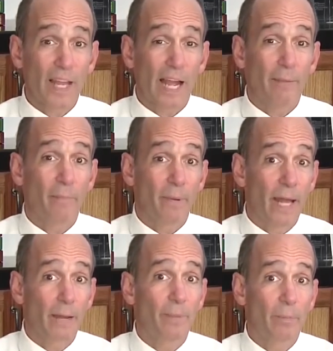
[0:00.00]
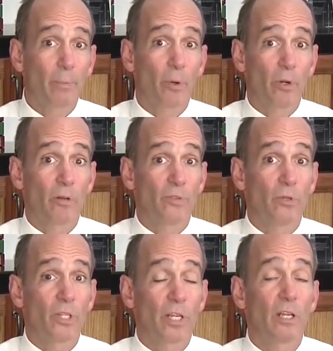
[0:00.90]
I'm not a big proponent of
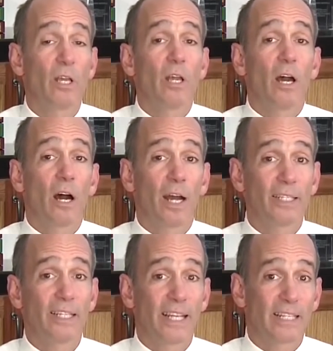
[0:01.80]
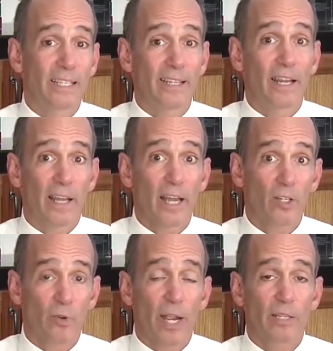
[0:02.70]
using isolated synthetic
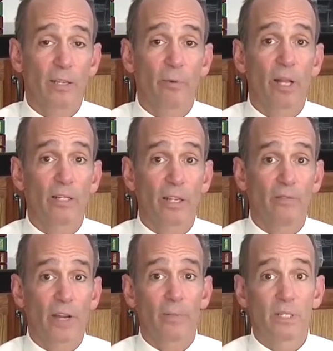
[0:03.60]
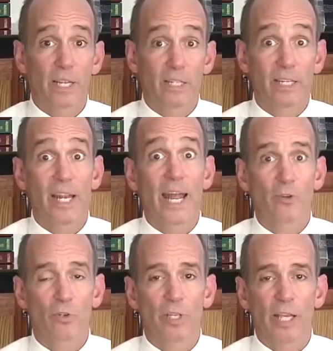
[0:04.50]
extracts, and we like to get vitamin C in its
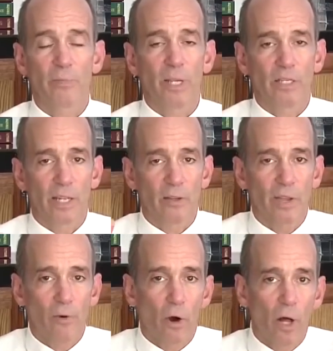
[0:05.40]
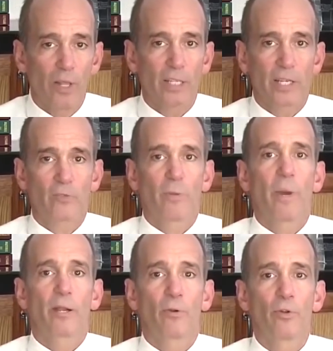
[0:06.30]
natural case because then you have all the accessory
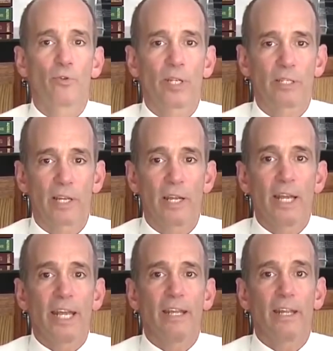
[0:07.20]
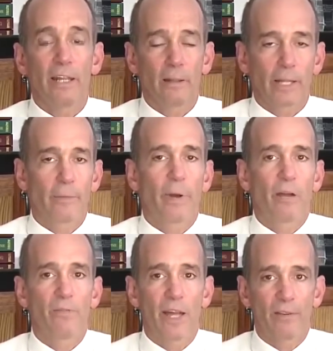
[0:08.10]
micronutrients that, like the
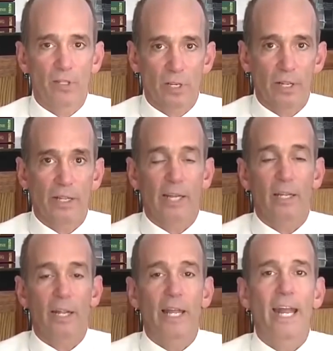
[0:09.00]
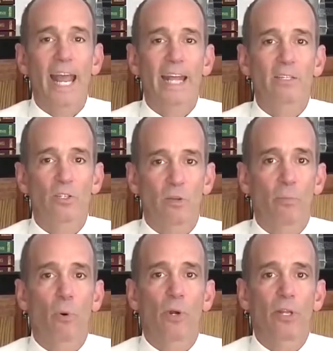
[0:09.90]
bioflavonoids, that enhance and
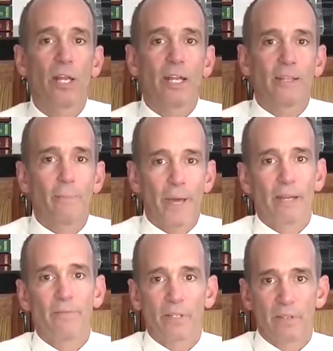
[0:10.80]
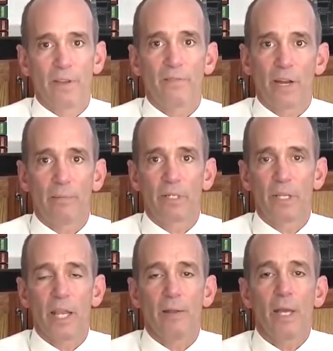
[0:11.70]
support the benefits of that vitamin
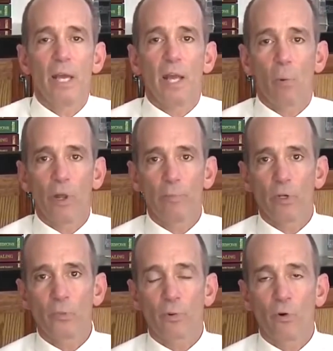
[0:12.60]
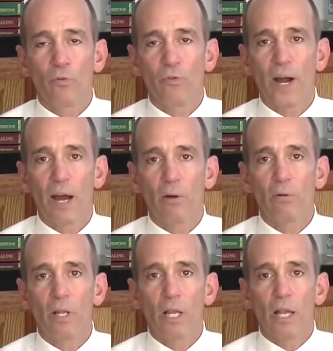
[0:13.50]
C. And one of the most
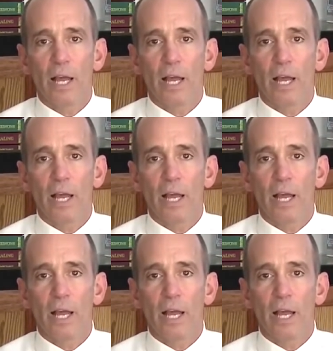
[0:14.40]
profound